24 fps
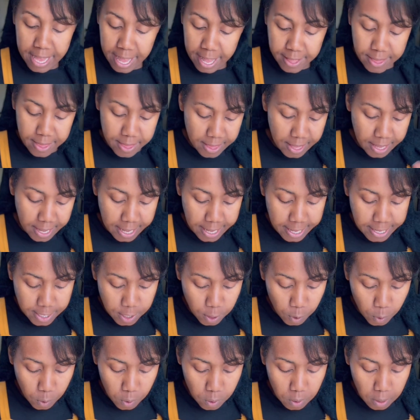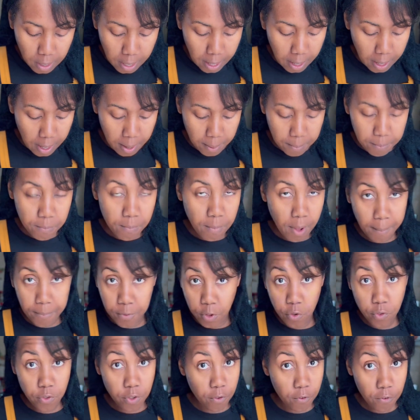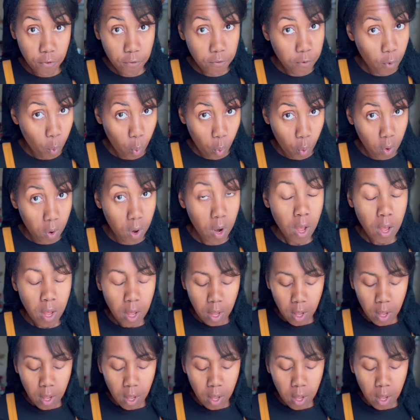and these are, I'm using 4